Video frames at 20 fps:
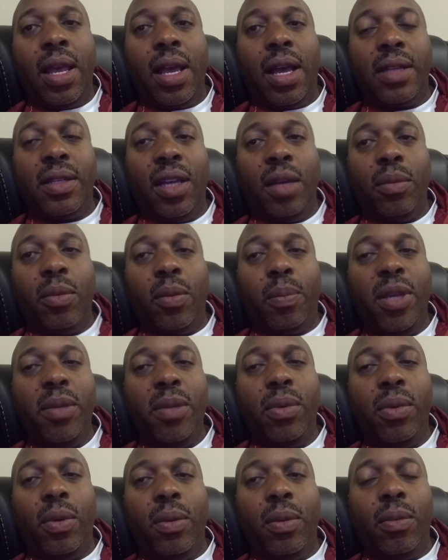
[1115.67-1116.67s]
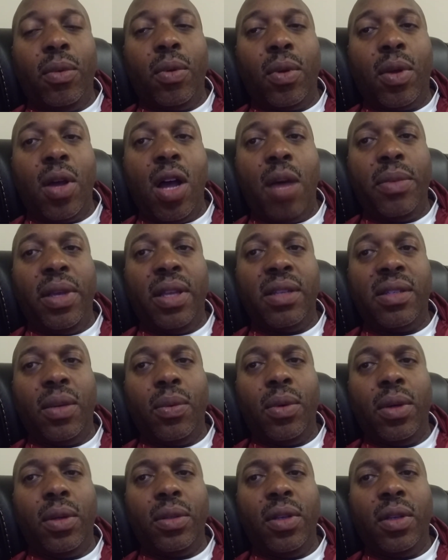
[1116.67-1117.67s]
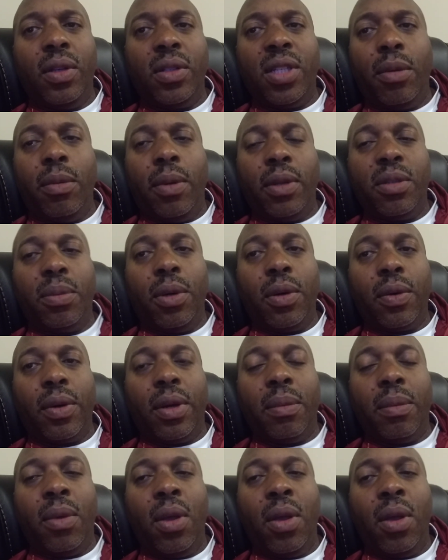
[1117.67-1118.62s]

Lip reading: I tell people will call me and say, well, tell me about your program.